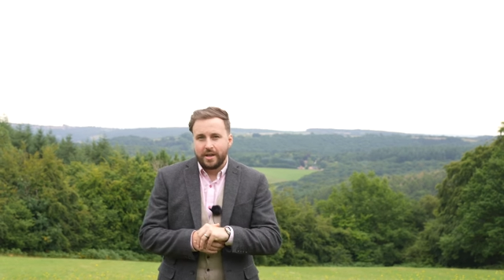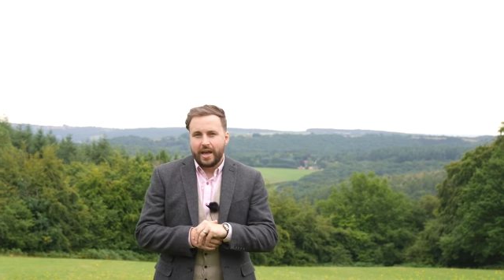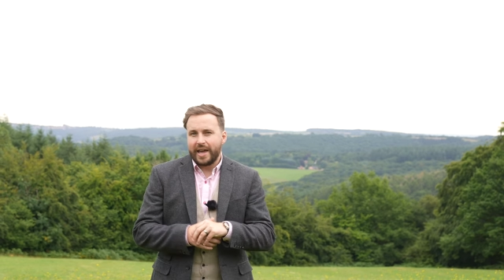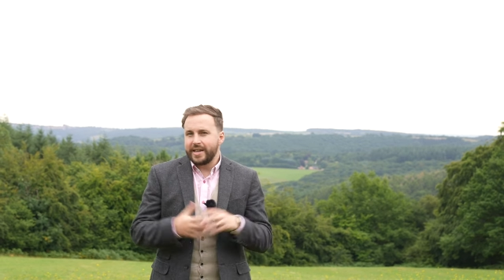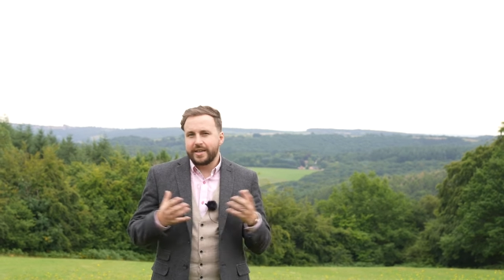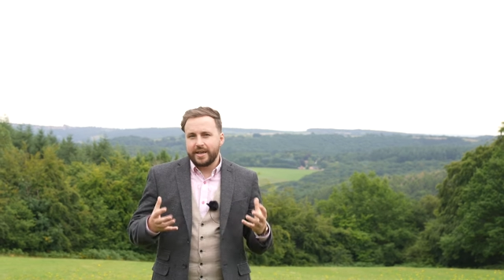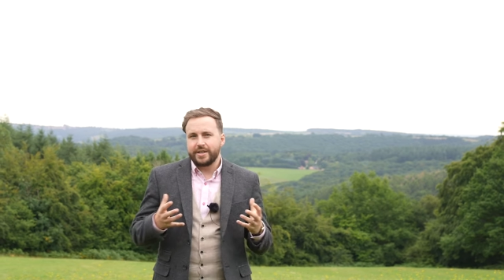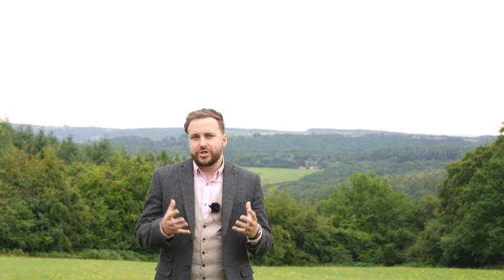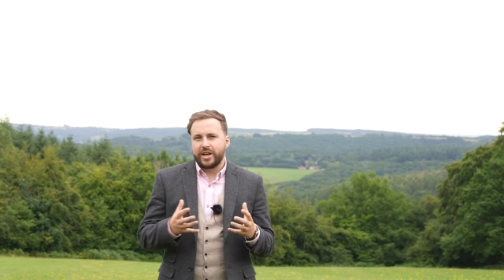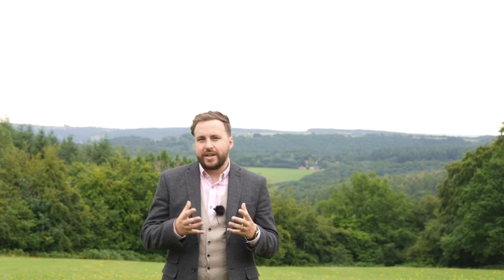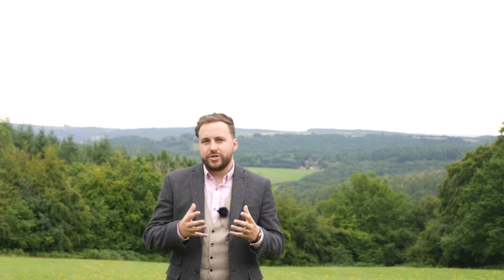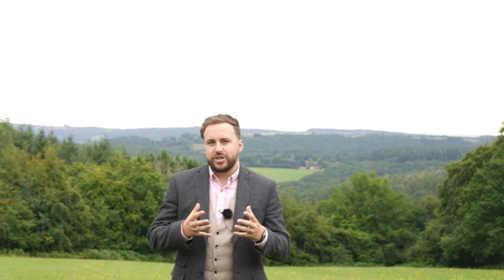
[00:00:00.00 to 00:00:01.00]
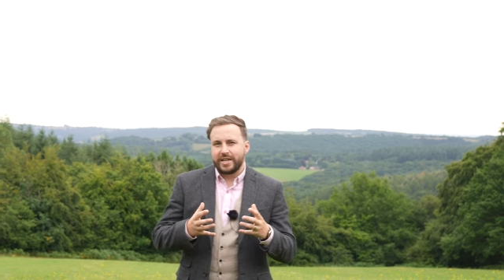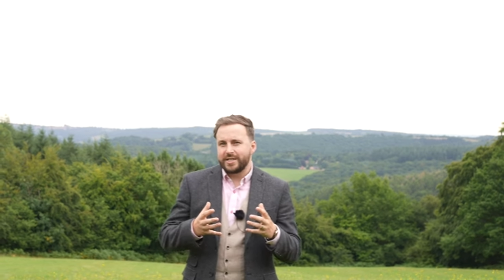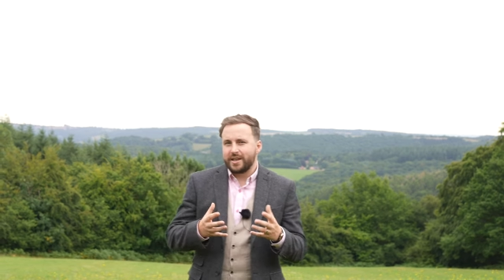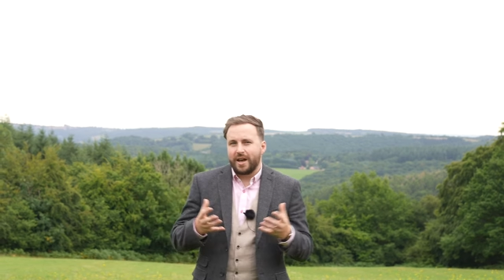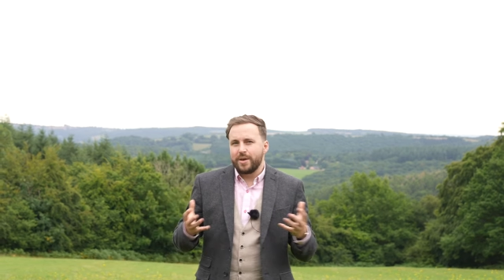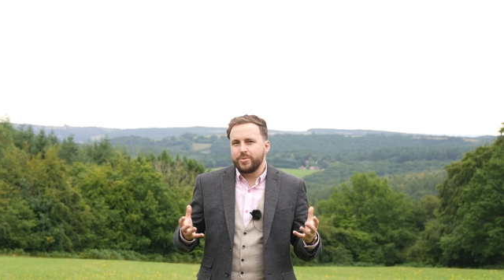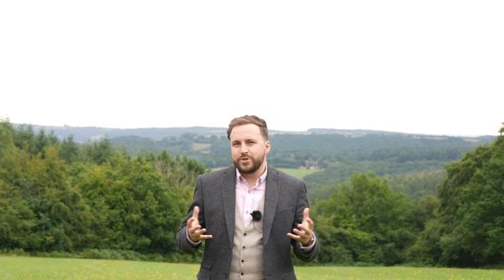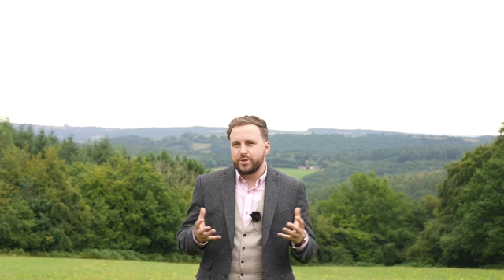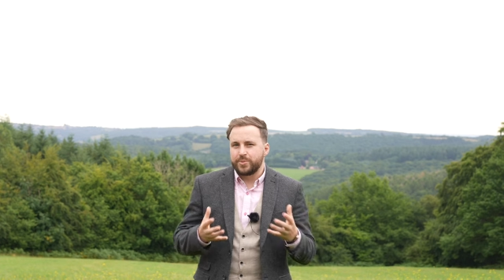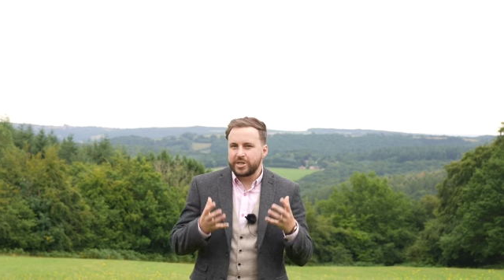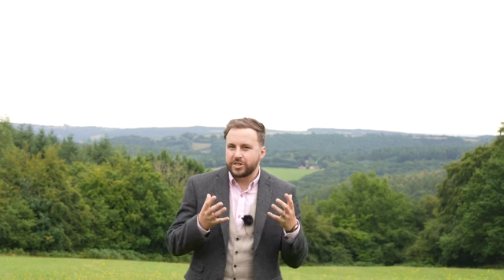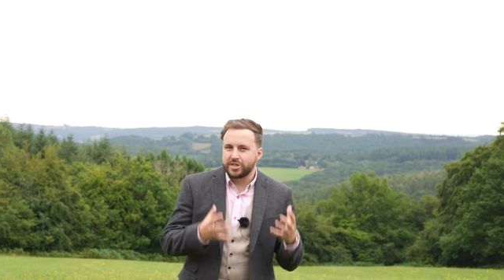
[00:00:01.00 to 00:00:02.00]
Any gear change is liable to
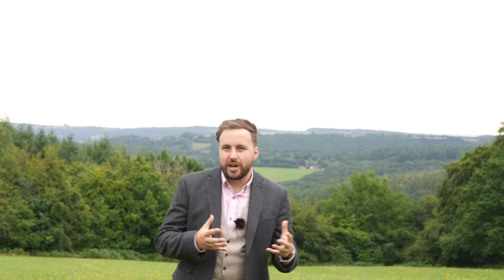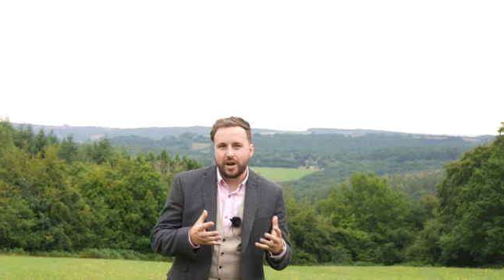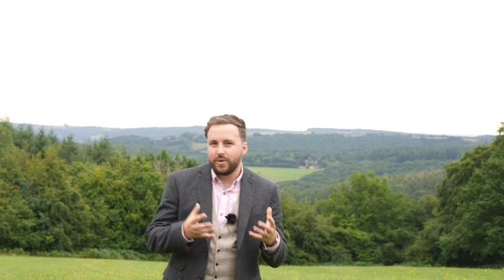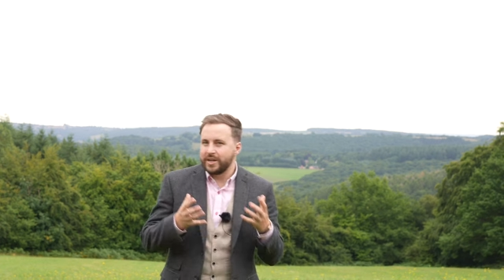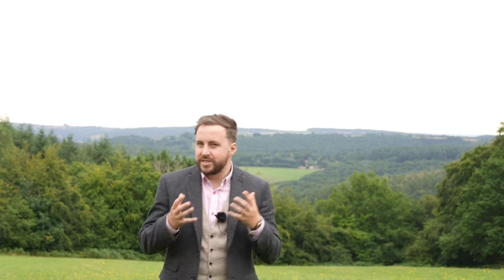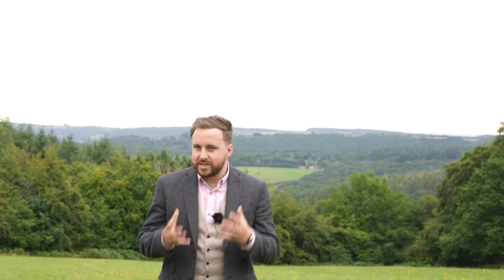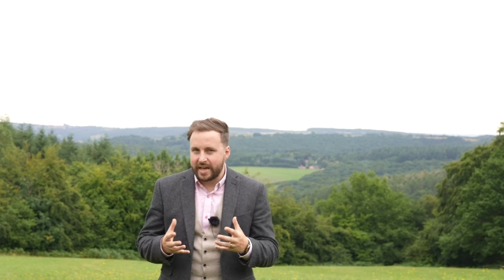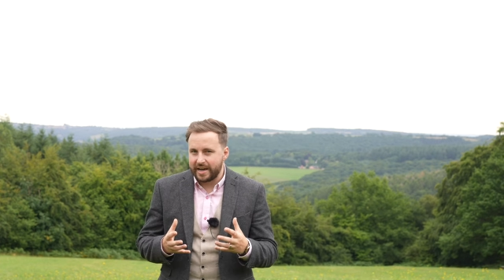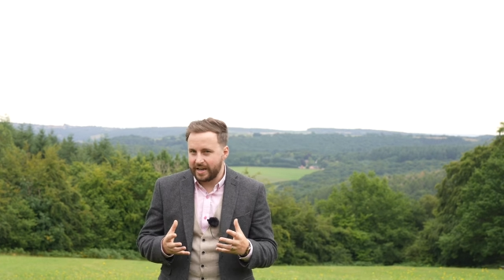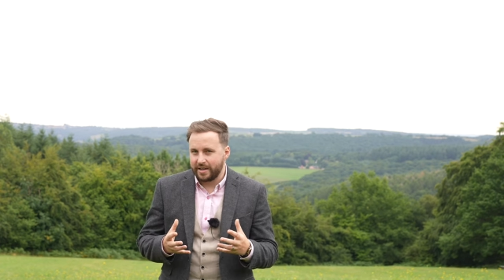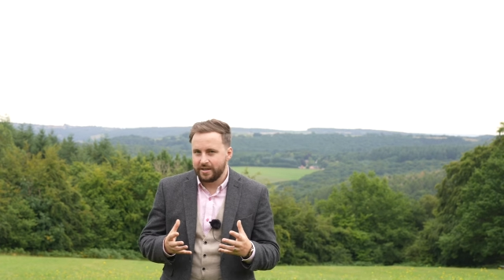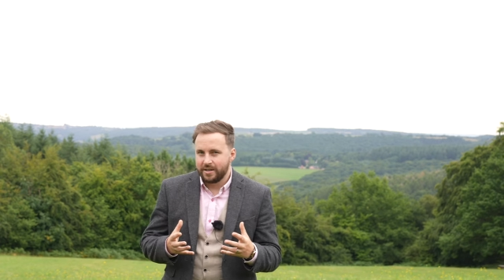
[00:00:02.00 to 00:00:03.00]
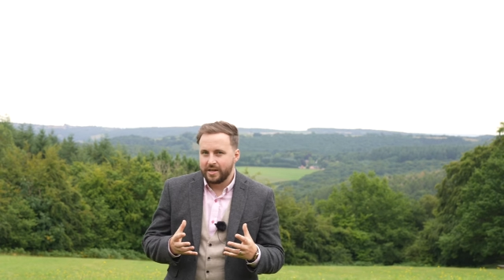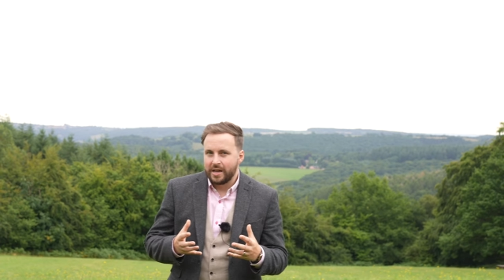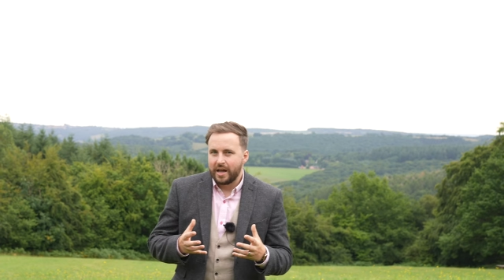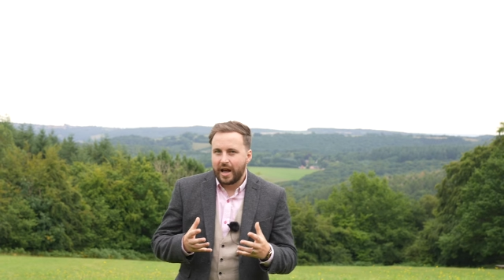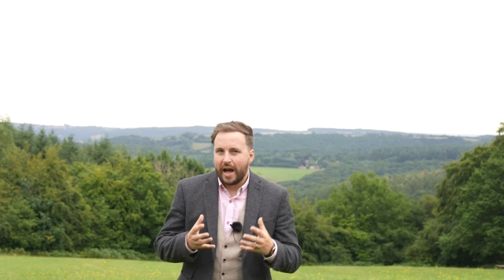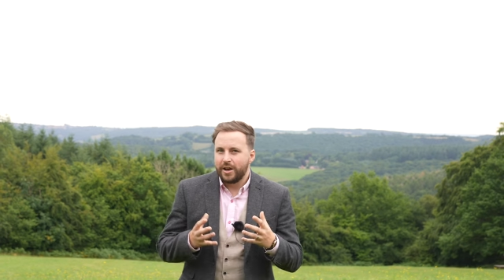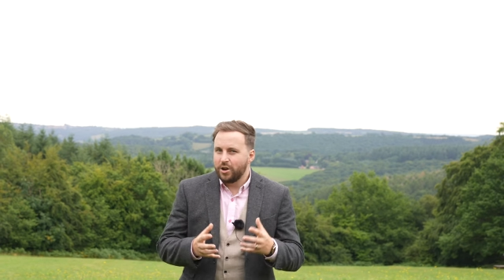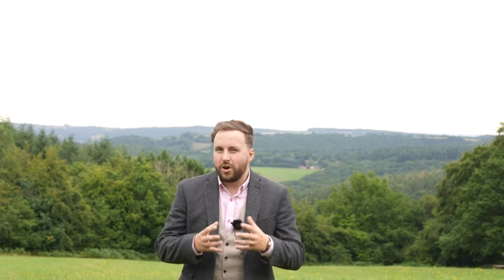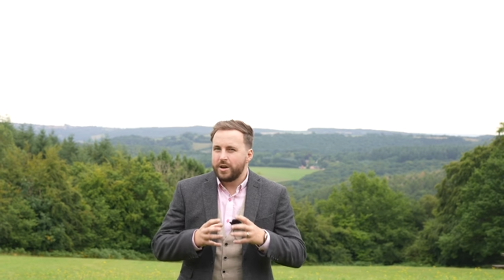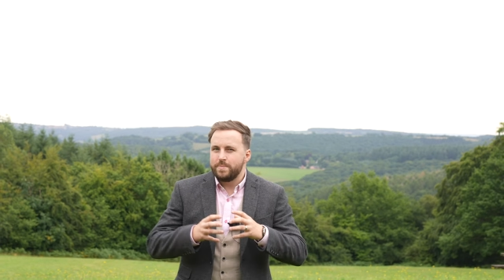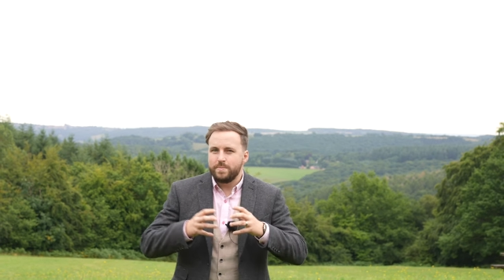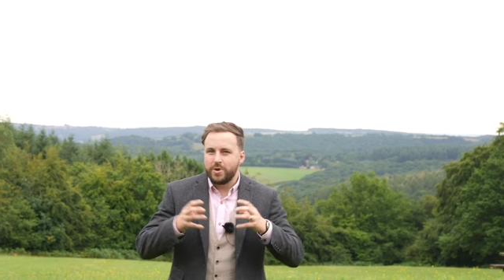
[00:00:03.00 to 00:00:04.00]
be slow and steady and not
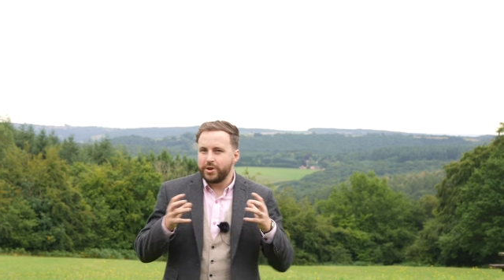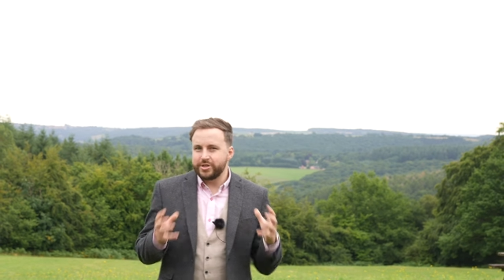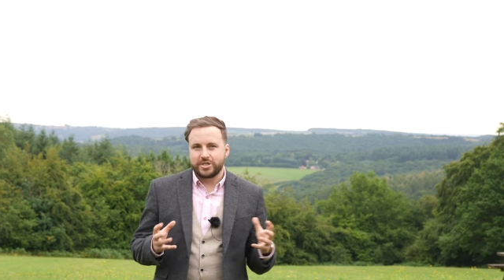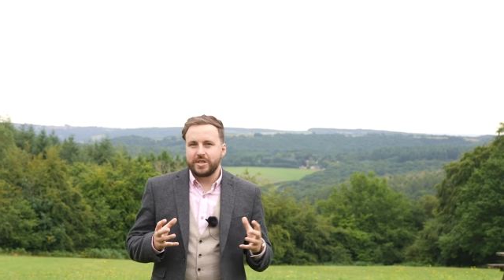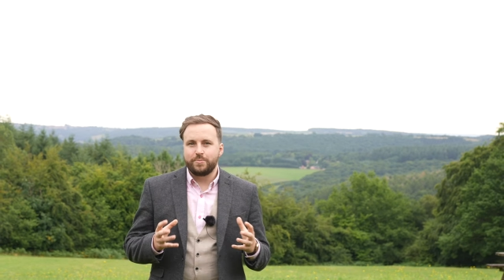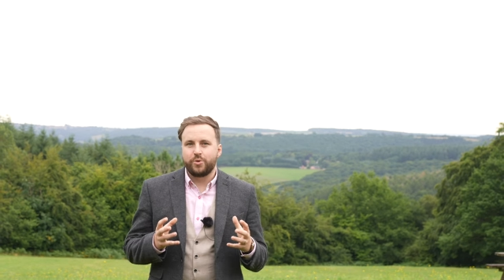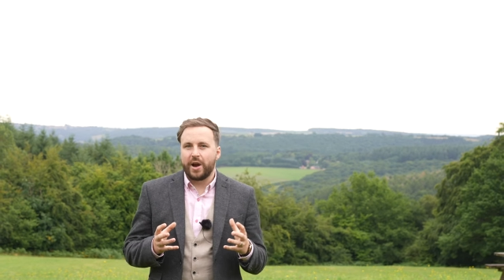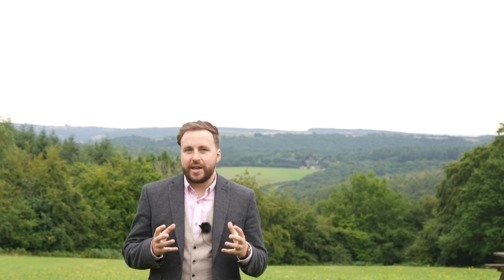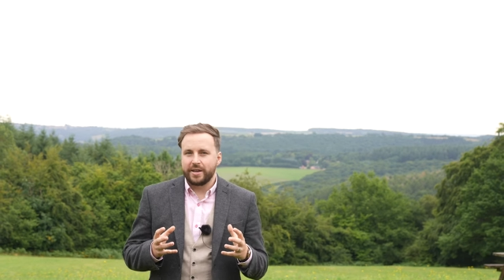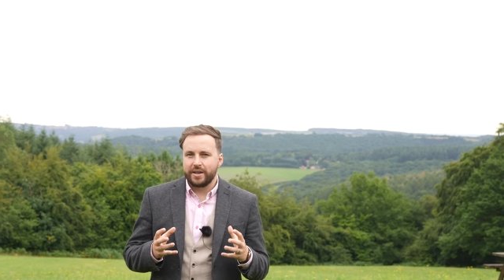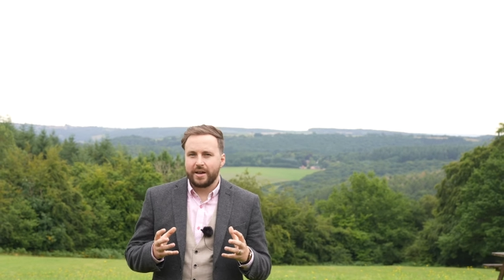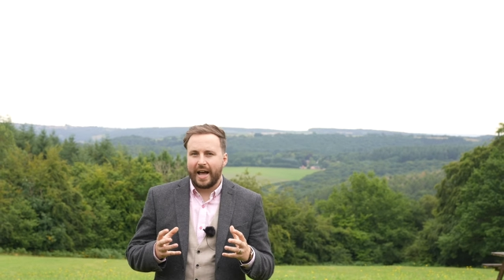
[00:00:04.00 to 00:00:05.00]
an emergency brake,